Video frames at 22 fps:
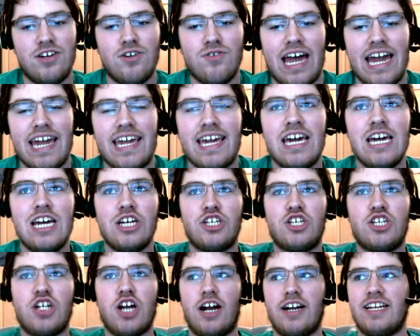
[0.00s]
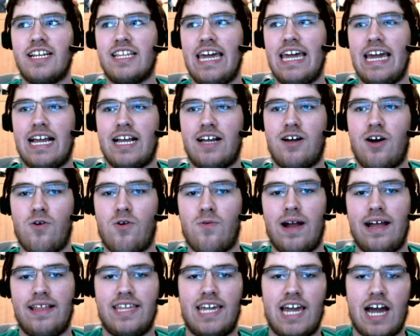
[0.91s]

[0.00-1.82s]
like start to like go around the